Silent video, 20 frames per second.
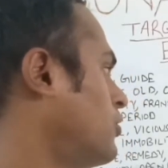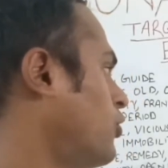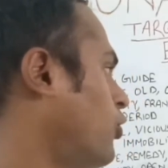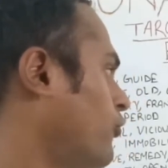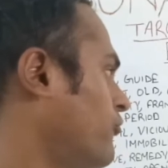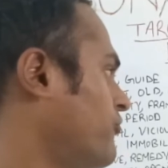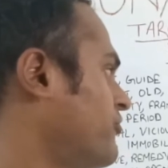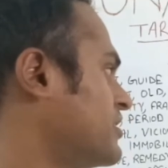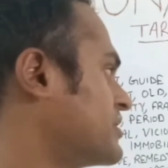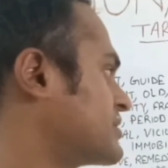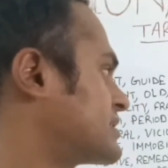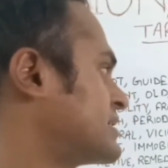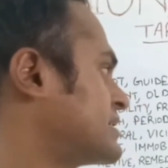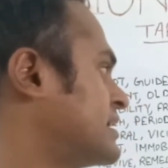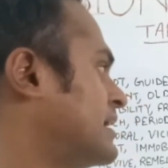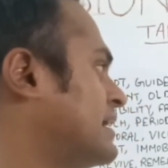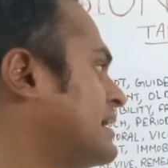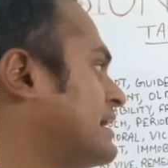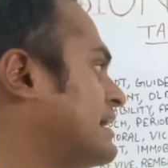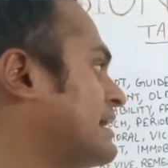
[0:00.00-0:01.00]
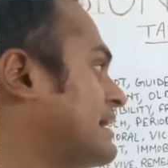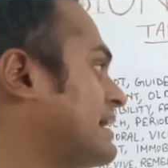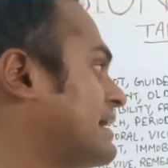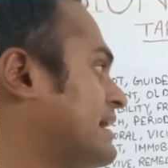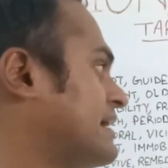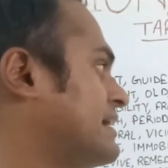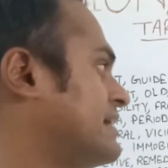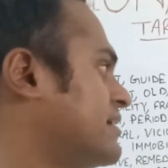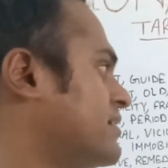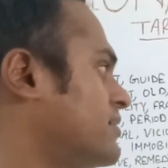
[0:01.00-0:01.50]
Obvious,
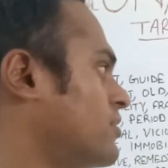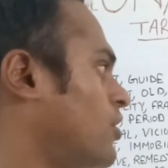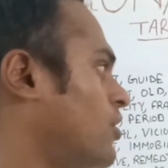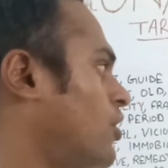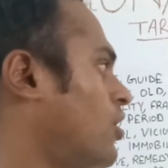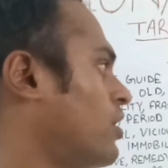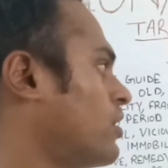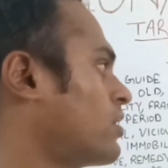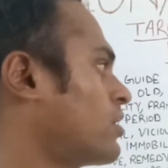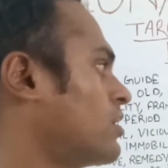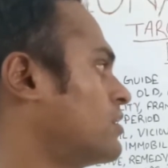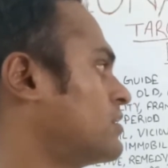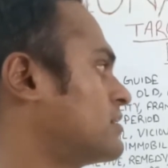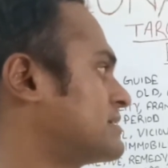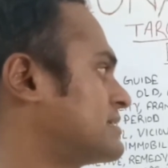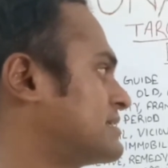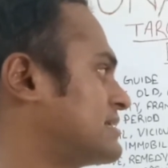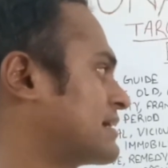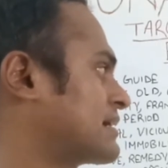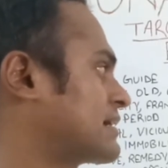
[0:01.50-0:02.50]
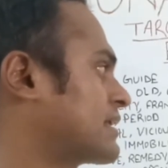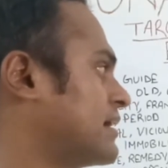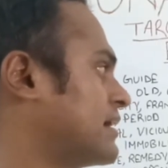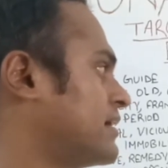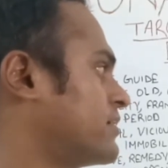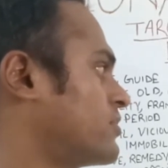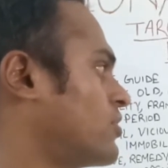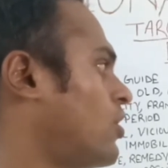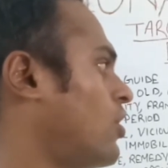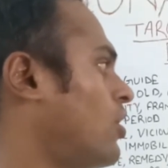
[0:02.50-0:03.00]
hidden or
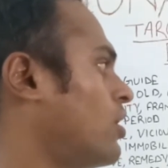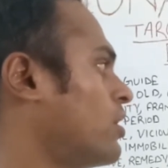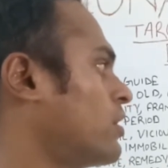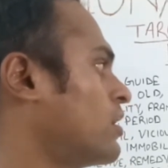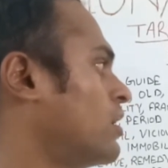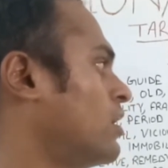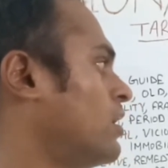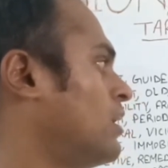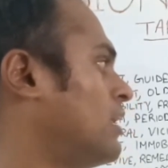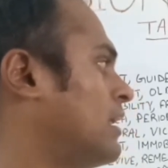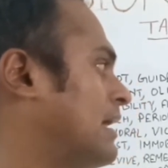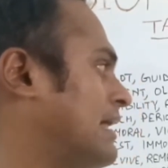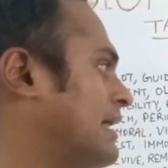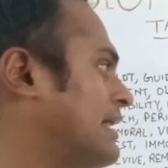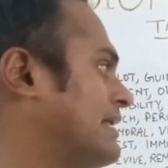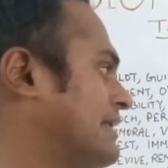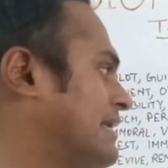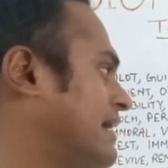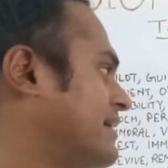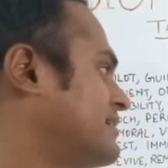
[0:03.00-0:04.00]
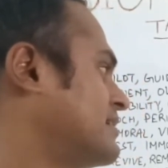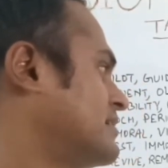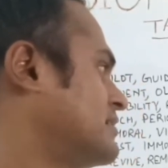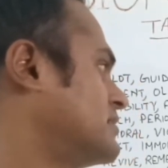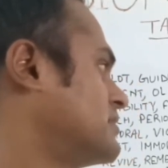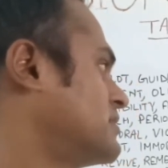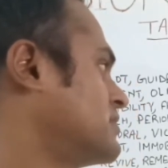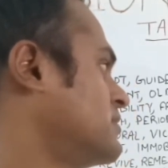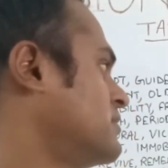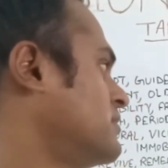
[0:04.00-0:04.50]
secret or
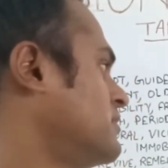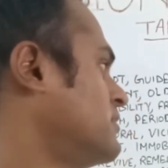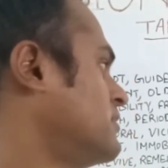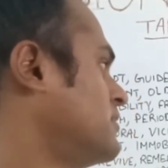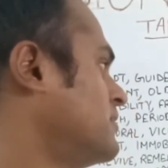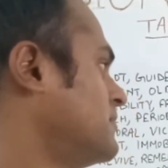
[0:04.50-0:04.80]
latent.